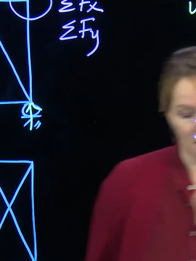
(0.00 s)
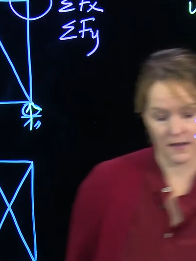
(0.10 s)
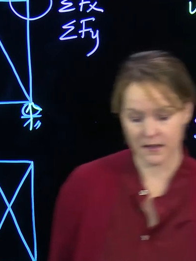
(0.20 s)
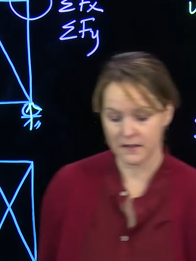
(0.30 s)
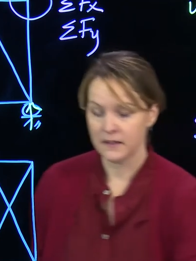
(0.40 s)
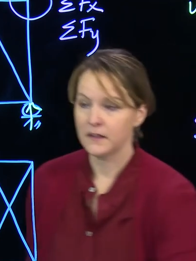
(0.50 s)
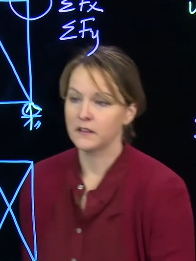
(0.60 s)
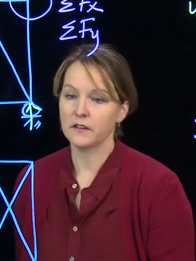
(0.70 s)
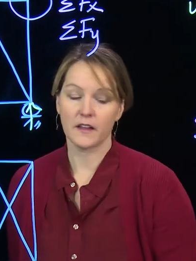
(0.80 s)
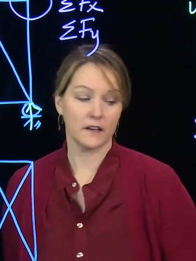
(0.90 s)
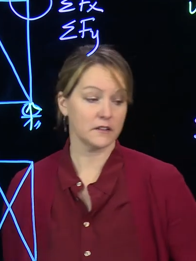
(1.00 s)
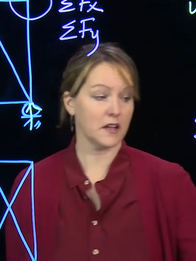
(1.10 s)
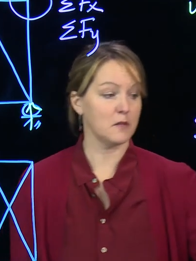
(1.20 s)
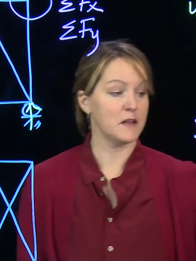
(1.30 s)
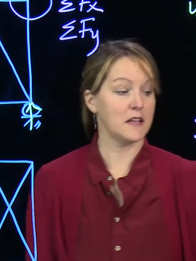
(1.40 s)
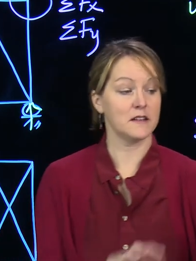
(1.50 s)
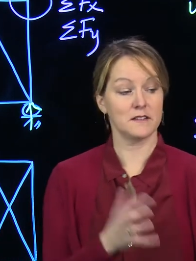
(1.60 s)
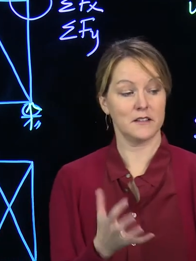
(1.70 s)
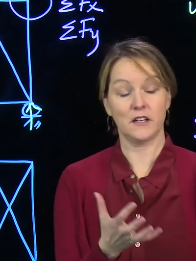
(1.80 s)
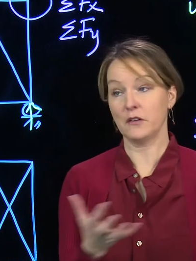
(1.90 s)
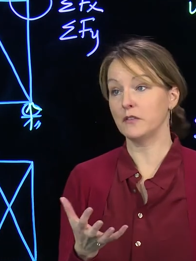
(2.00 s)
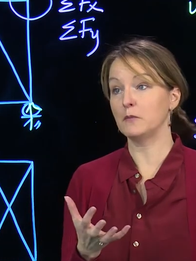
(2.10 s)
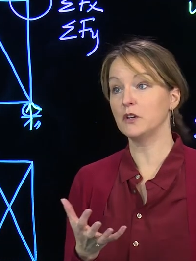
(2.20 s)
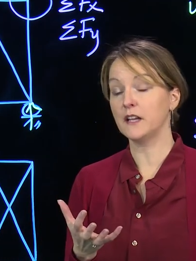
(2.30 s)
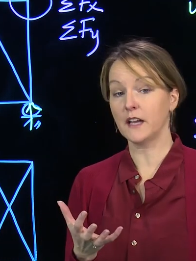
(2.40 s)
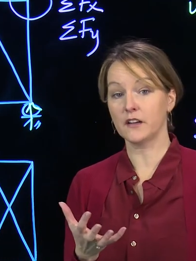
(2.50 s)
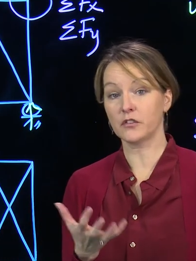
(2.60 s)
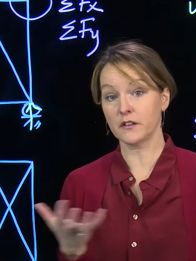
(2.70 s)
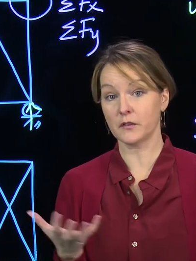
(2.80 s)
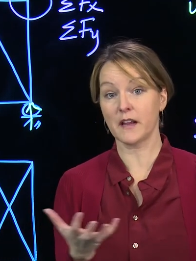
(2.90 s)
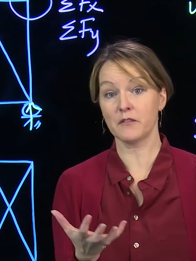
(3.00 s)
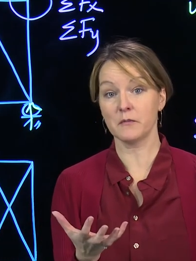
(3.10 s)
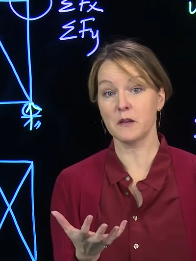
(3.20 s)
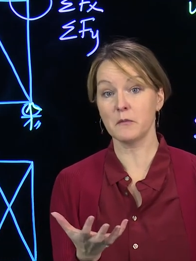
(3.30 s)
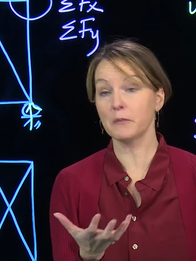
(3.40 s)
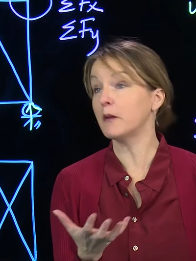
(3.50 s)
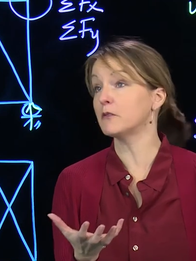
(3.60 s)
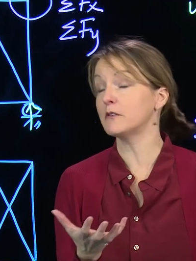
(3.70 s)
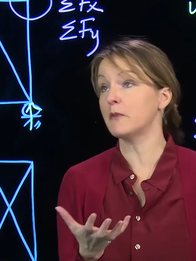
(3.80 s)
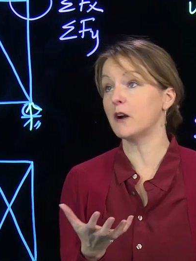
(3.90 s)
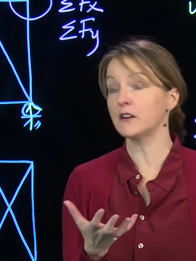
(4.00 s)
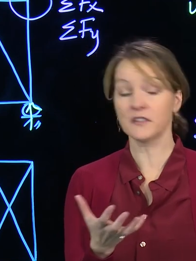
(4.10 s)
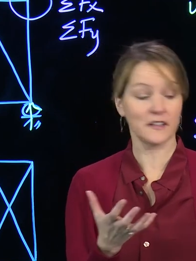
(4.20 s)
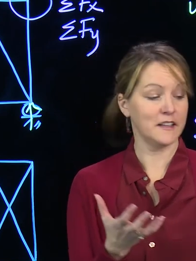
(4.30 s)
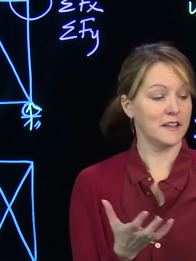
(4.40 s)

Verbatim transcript: Okay. So that'll tell me, you know, if I'm looking at a truss, so I have the minimum number of bars.